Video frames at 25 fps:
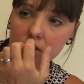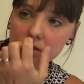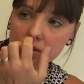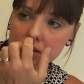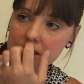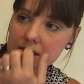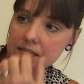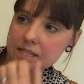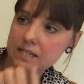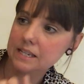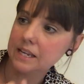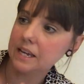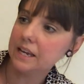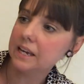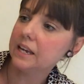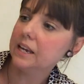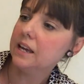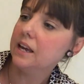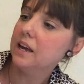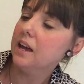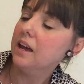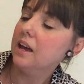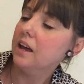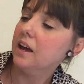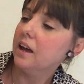
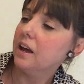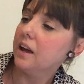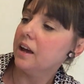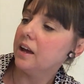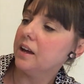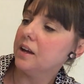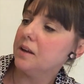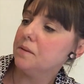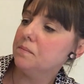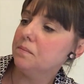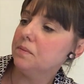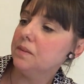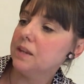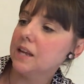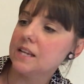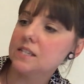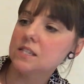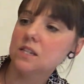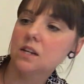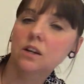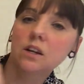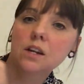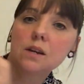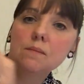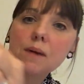see.
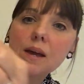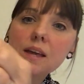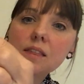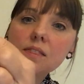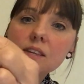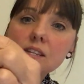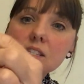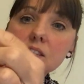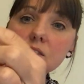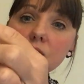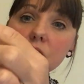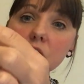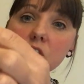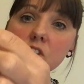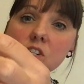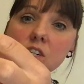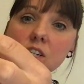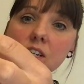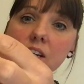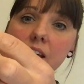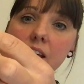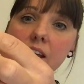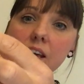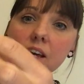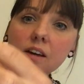Yes, and I'm going to make this
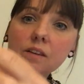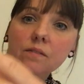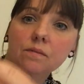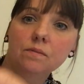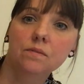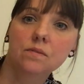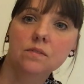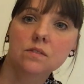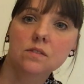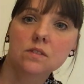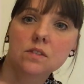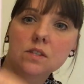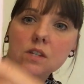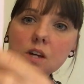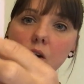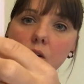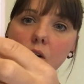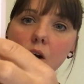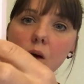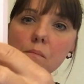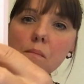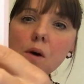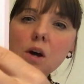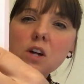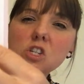version here. So
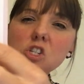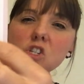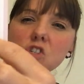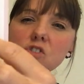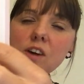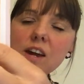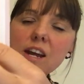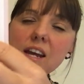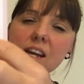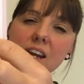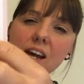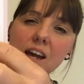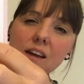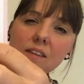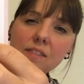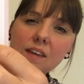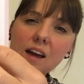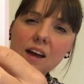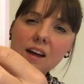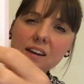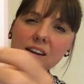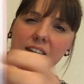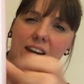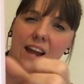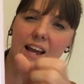I might straighten out
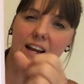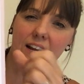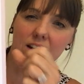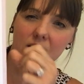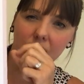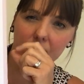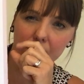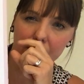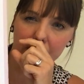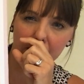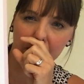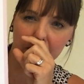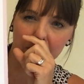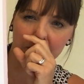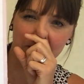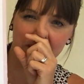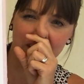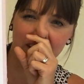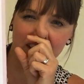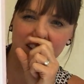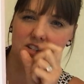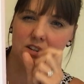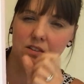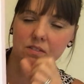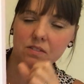that neckline though.
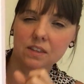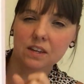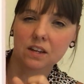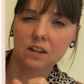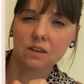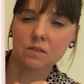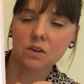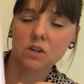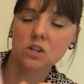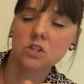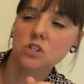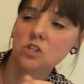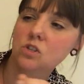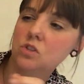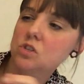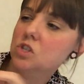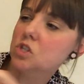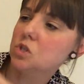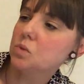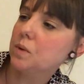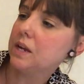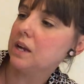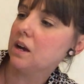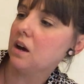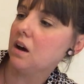I don't think I'm going to do the
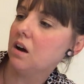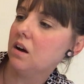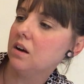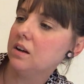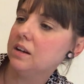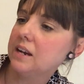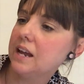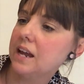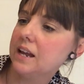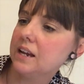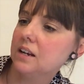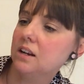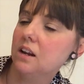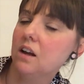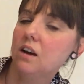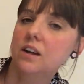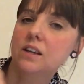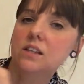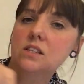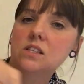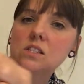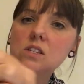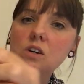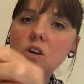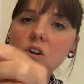sweetheart
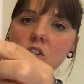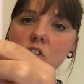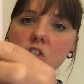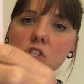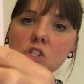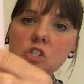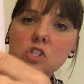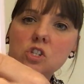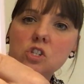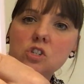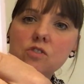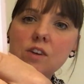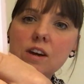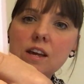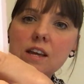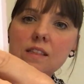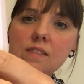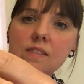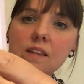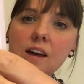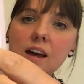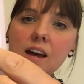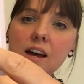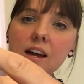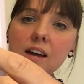neckline, so I'll just
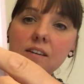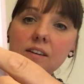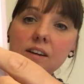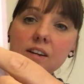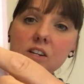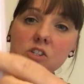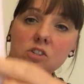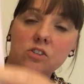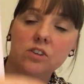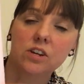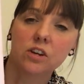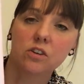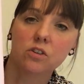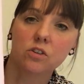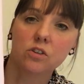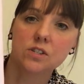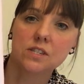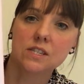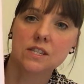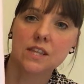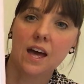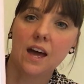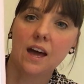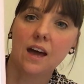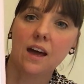straighten that out literally
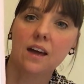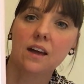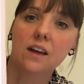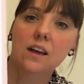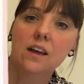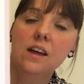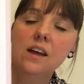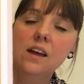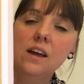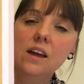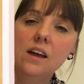across there.